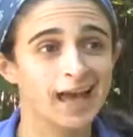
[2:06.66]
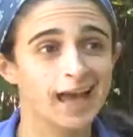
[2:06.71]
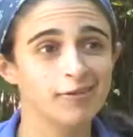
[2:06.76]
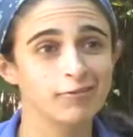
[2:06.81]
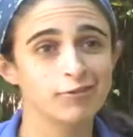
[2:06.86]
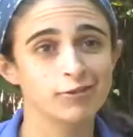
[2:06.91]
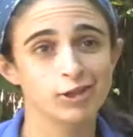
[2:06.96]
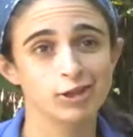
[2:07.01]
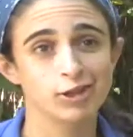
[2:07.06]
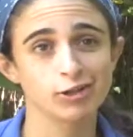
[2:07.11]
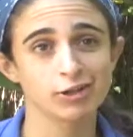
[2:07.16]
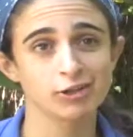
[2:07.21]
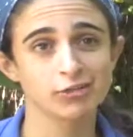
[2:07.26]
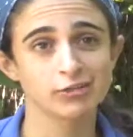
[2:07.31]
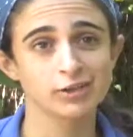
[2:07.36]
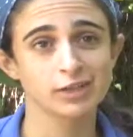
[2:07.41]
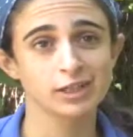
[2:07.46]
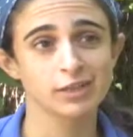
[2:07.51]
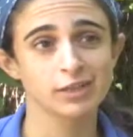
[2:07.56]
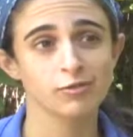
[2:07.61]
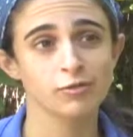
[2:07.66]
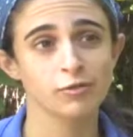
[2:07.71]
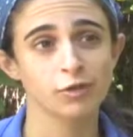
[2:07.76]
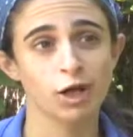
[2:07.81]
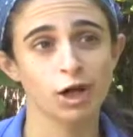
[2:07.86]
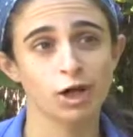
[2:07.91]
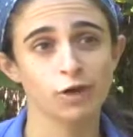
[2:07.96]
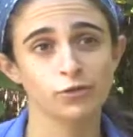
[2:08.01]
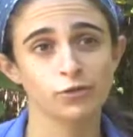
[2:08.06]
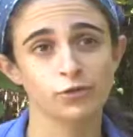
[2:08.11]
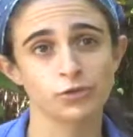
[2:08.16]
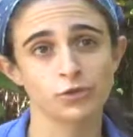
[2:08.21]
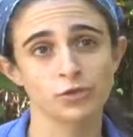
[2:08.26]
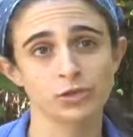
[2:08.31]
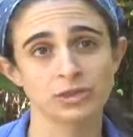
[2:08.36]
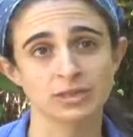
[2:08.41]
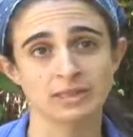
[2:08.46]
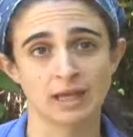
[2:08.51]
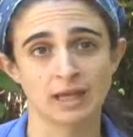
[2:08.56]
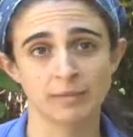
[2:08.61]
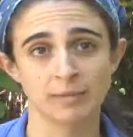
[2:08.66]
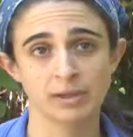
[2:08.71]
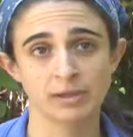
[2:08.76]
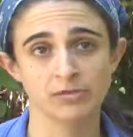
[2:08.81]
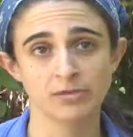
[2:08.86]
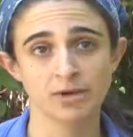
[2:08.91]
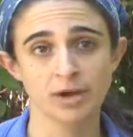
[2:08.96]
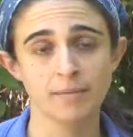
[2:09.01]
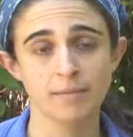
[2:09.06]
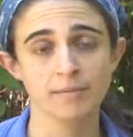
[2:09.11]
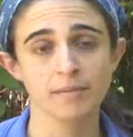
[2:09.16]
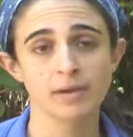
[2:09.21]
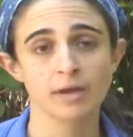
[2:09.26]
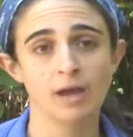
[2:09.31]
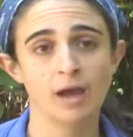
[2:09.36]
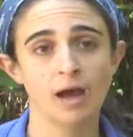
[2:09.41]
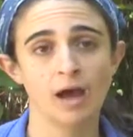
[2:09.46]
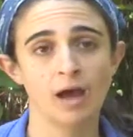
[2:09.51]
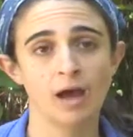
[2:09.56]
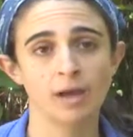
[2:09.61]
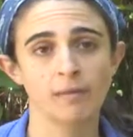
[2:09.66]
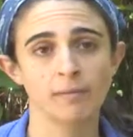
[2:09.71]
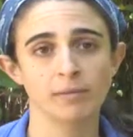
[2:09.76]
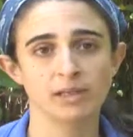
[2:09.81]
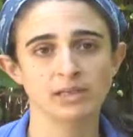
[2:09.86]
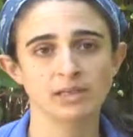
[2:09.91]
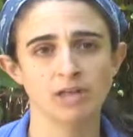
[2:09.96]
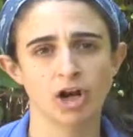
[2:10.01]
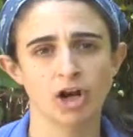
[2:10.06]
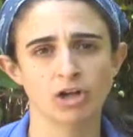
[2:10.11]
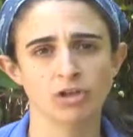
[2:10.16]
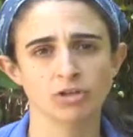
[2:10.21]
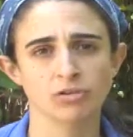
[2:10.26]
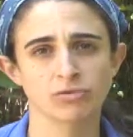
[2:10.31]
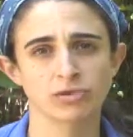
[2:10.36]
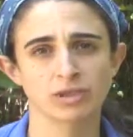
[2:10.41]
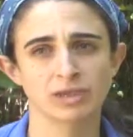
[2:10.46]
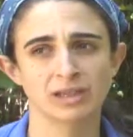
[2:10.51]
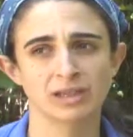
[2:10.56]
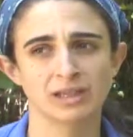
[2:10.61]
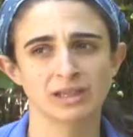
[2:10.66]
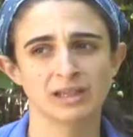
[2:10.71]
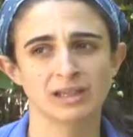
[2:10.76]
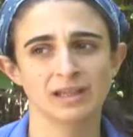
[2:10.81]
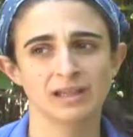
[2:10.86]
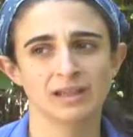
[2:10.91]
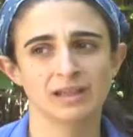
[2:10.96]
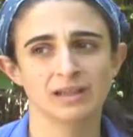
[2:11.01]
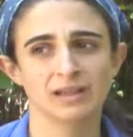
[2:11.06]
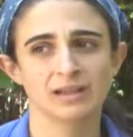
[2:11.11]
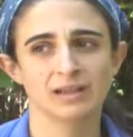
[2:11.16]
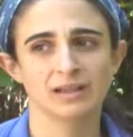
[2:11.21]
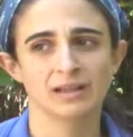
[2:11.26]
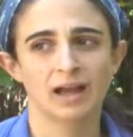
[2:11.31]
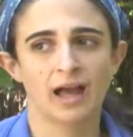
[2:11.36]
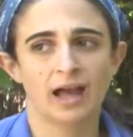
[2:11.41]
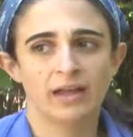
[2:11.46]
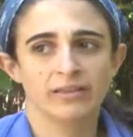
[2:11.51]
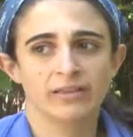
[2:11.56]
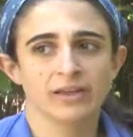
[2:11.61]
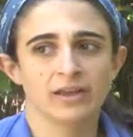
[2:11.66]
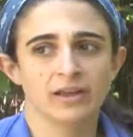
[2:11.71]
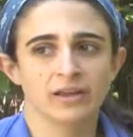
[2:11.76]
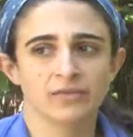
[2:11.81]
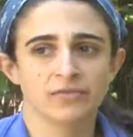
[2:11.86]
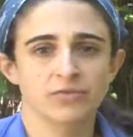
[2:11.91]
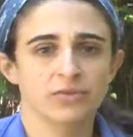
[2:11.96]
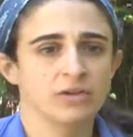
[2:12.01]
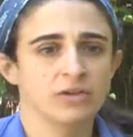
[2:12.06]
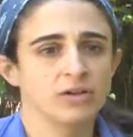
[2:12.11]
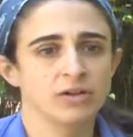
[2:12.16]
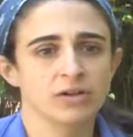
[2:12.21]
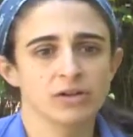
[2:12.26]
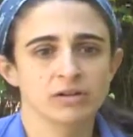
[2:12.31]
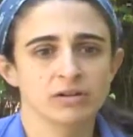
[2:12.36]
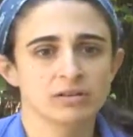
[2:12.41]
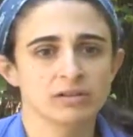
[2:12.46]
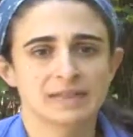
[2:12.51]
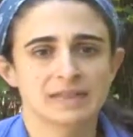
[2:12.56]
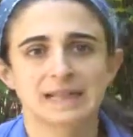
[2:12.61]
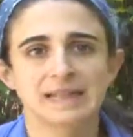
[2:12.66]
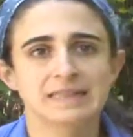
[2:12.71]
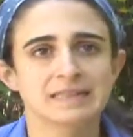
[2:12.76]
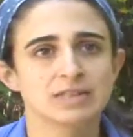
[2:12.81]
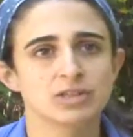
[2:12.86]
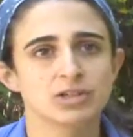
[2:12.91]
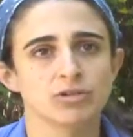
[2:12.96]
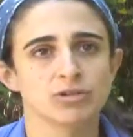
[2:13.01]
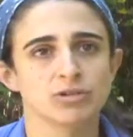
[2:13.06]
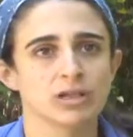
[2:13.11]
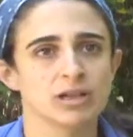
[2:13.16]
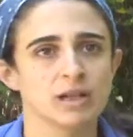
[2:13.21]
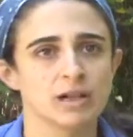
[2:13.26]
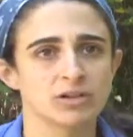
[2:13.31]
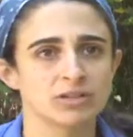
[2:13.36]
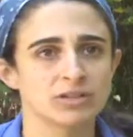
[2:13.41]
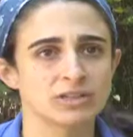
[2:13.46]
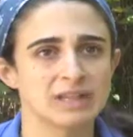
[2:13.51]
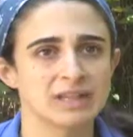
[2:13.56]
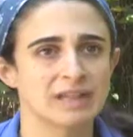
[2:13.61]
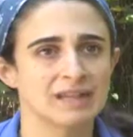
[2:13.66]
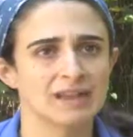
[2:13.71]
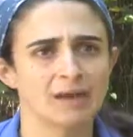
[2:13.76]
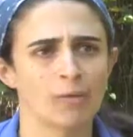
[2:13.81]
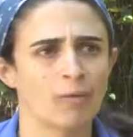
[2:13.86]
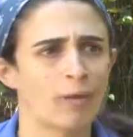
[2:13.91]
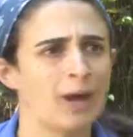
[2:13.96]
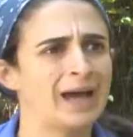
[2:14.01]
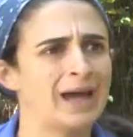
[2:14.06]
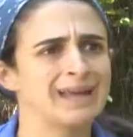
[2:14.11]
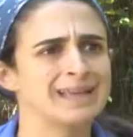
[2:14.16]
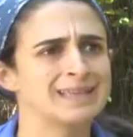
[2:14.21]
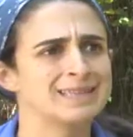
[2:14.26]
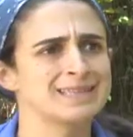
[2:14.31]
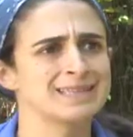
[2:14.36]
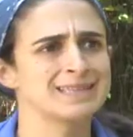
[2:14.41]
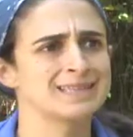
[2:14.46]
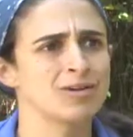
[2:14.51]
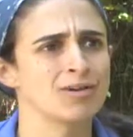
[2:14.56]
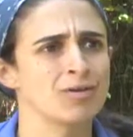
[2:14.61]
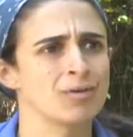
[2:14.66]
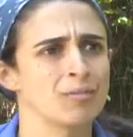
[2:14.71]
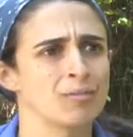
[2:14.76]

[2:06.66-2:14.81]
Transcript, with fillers: and figuratively, of where food is coming from, um, it's hard to really, I think, feel connected to it and understand like why is it so